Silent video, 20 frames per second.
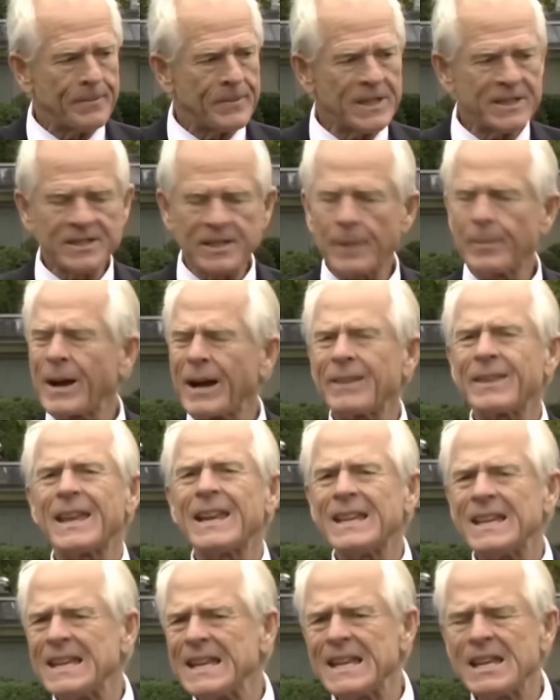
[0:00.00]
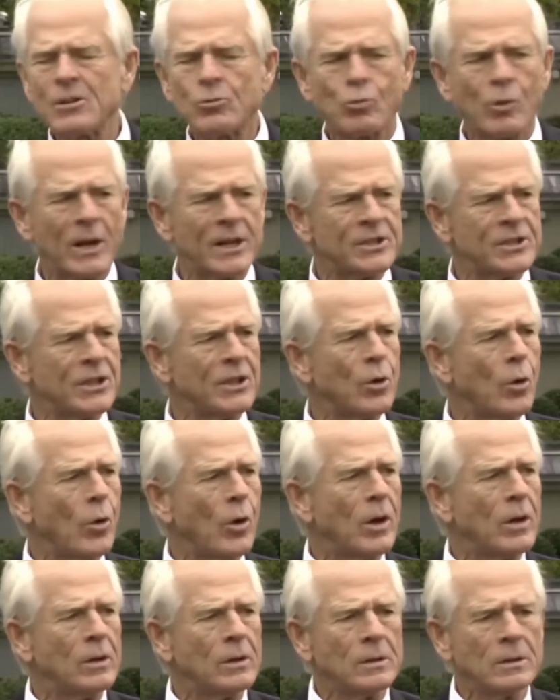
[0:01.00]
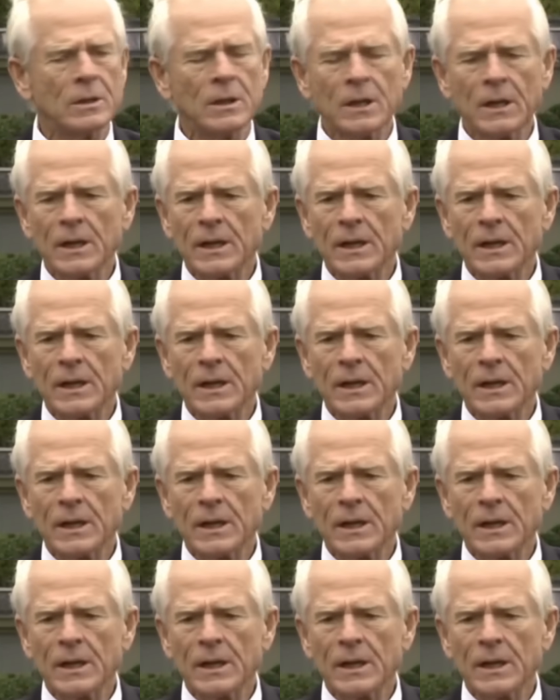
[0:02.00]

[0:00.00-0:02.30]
that somehow they need Russian oil